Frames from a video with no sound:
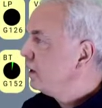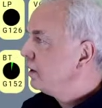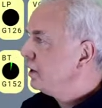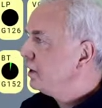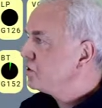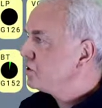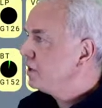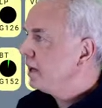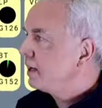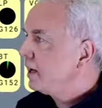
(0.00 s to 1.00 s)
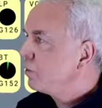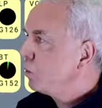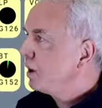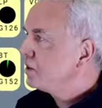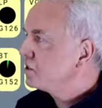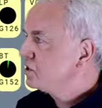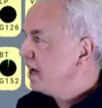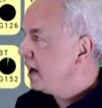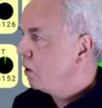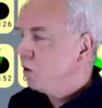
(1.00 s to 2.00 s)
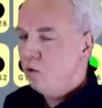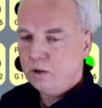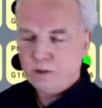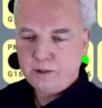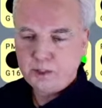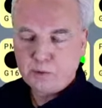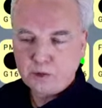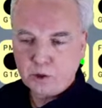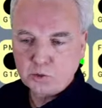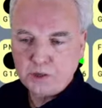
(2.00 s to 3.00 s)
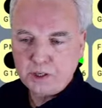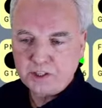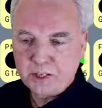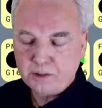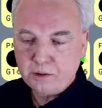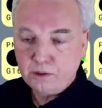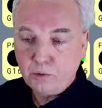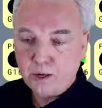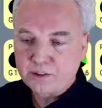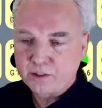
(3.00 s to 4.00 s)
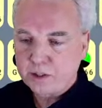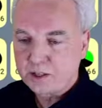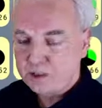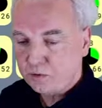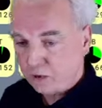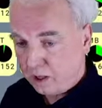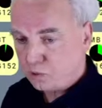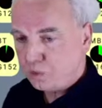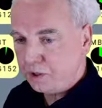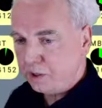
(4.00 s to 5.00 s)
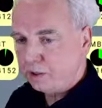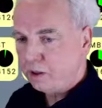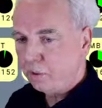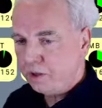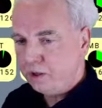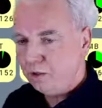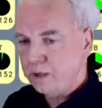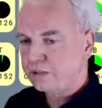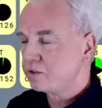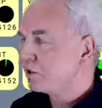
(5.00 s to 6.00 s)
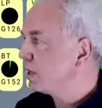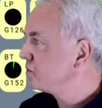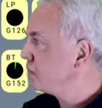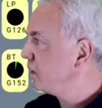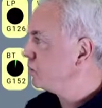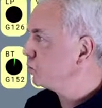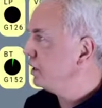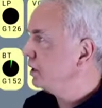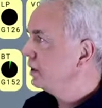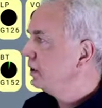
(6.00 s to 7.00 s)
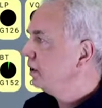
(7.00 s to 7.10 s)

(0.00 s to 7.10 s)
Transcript: here you see that everyone is yellow that's because we injected new exercises for this week three new exercises for this week